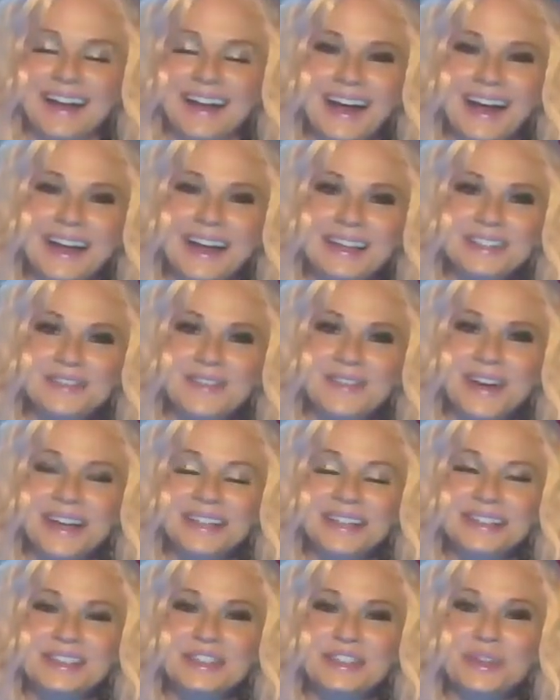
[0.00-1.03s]
Hi, Divine
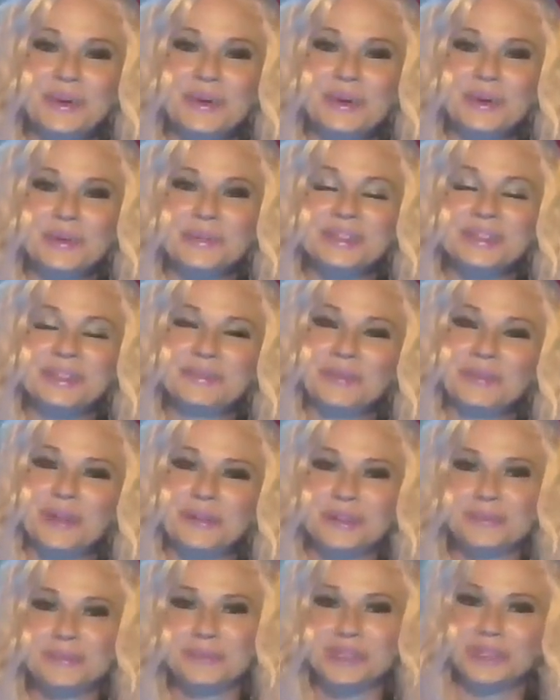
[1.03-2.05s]
Souls, and
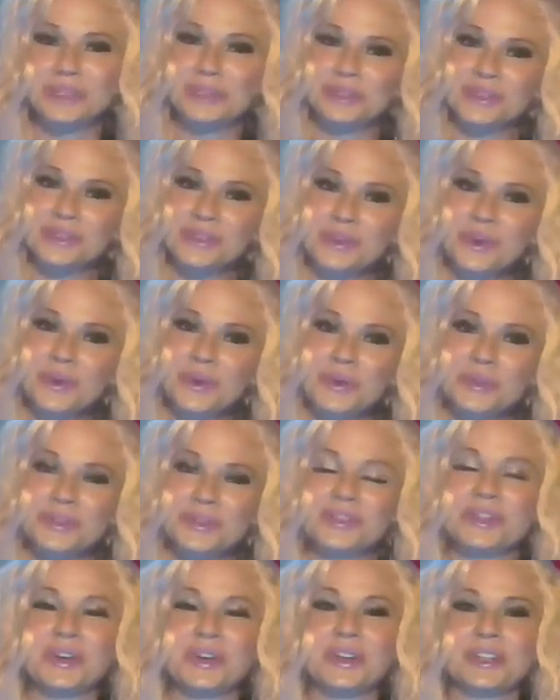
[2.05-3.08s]
welcome to your Soul
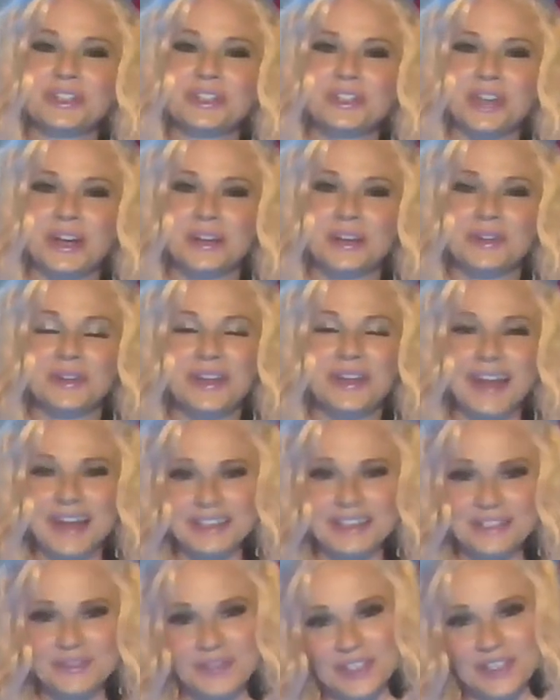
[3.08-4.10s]
Star Chakra
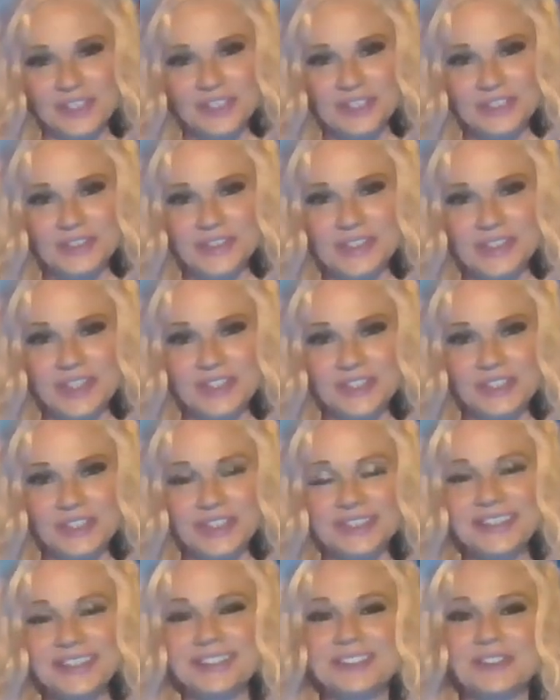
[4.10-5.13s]
Activation session,
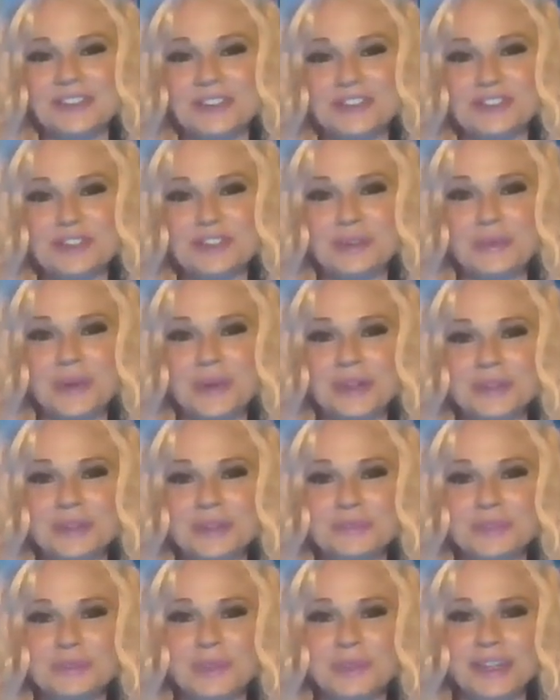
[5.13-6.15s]
and also welcome
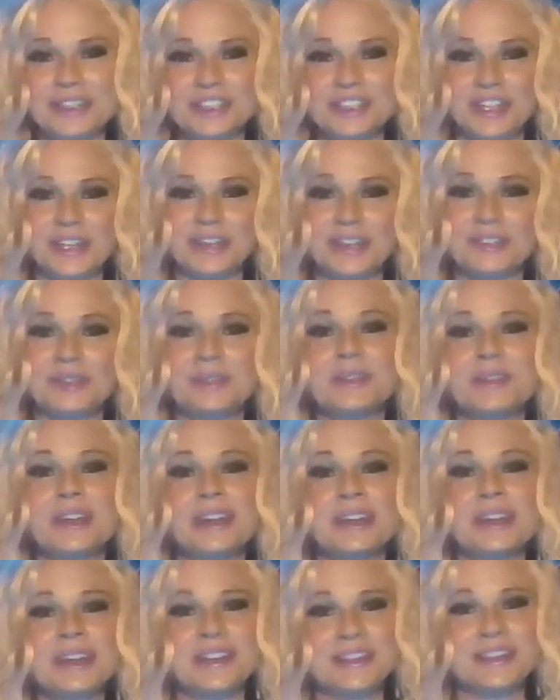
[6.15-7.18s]
to my channel,
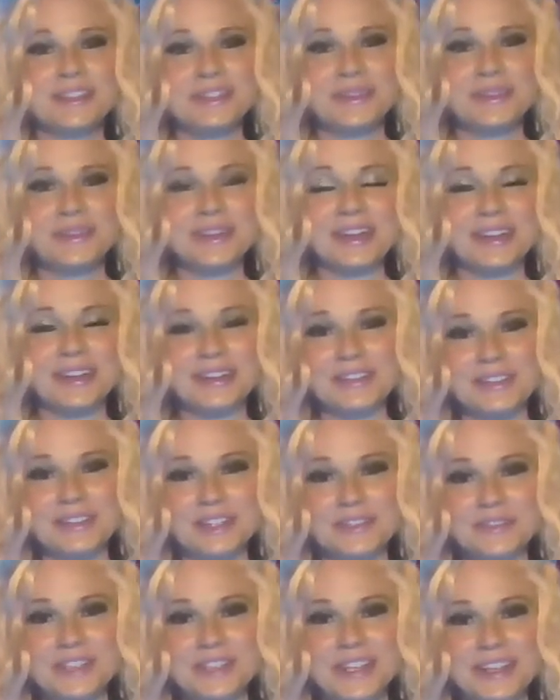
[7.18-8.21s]
the Zodiac Love
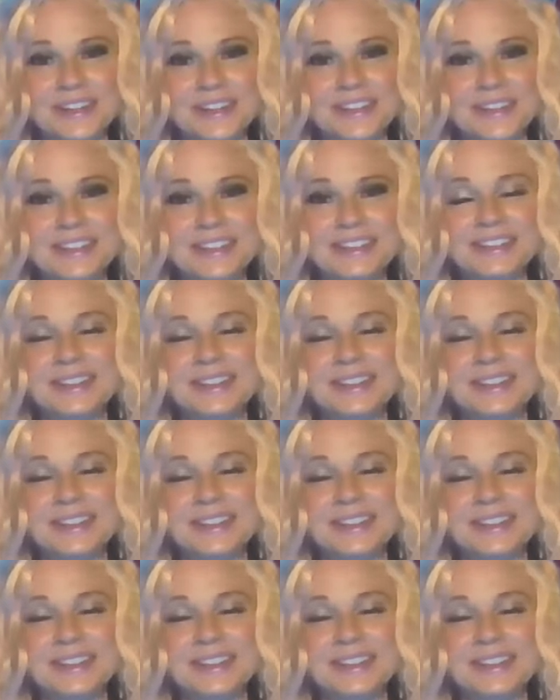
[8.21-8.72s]
Tarot.